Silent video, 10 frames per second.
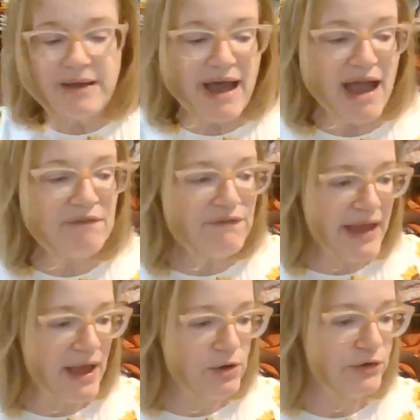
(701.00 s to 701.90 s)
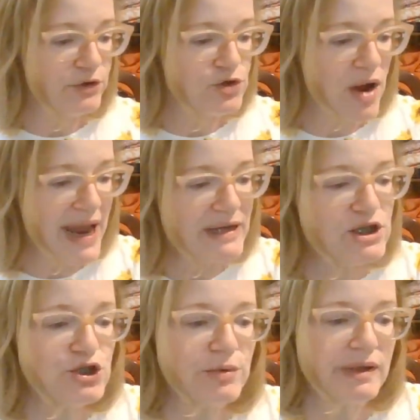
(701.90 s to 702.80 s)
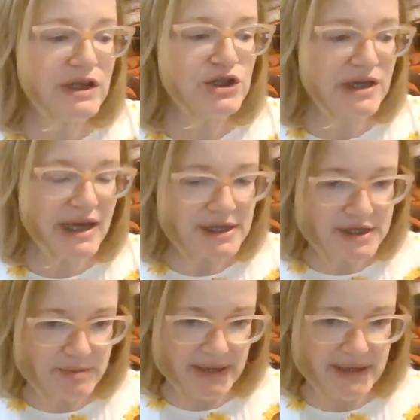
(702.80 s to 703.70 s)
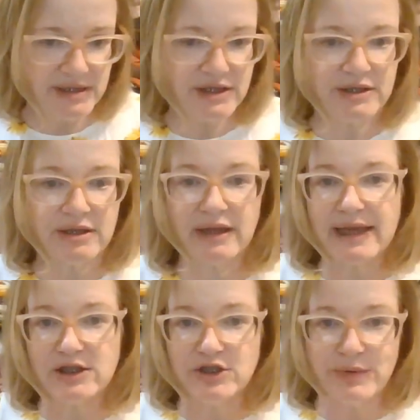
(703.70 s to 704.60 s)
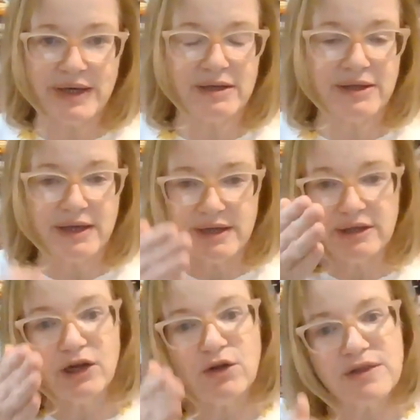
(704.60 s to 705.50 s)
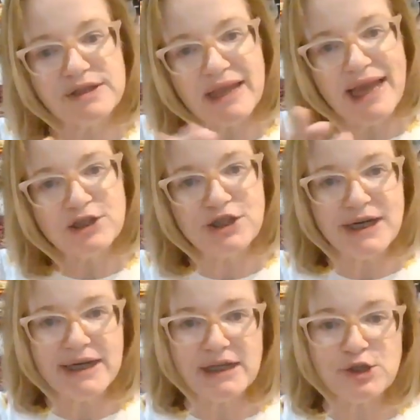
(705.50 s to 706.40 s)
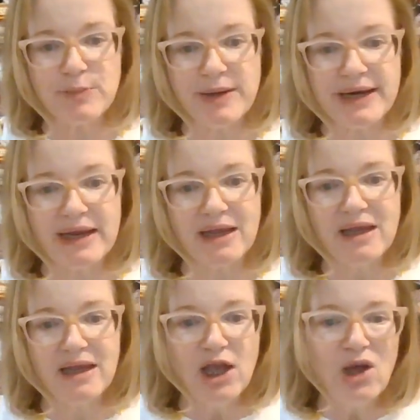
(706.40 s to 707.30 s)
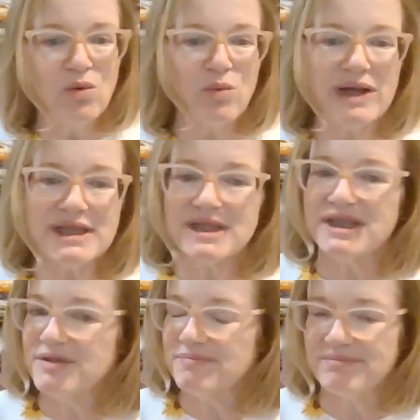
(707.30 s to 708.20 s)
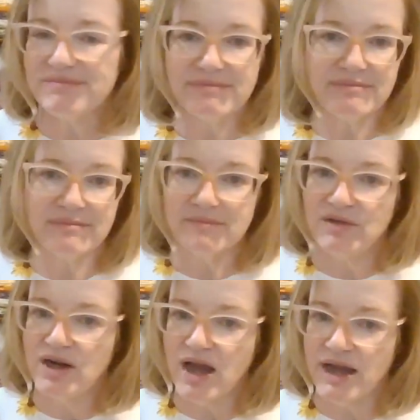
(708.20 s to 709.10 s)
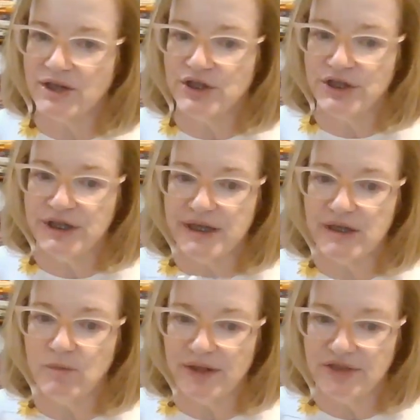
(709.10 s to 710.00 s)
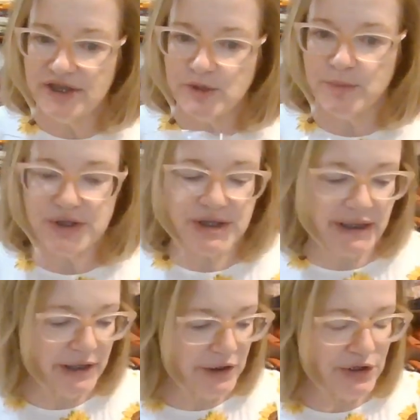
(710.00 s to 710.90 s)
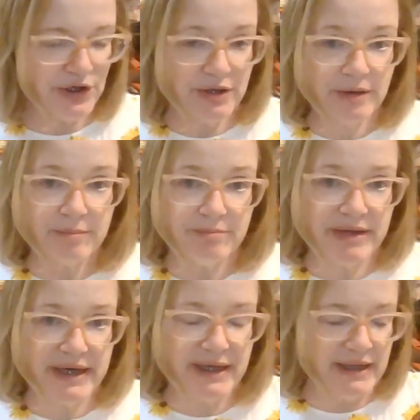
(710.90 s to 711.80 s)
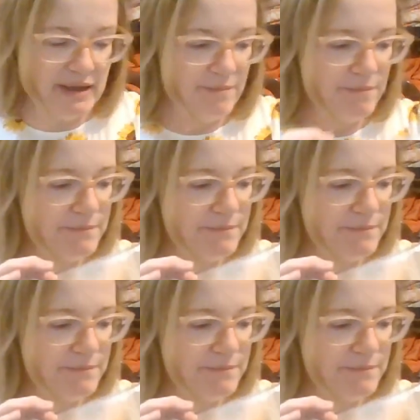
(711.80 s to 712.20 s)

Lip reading: I found trying to do an adjustment, like doing the slashing and spreading, was not good with this particular medium.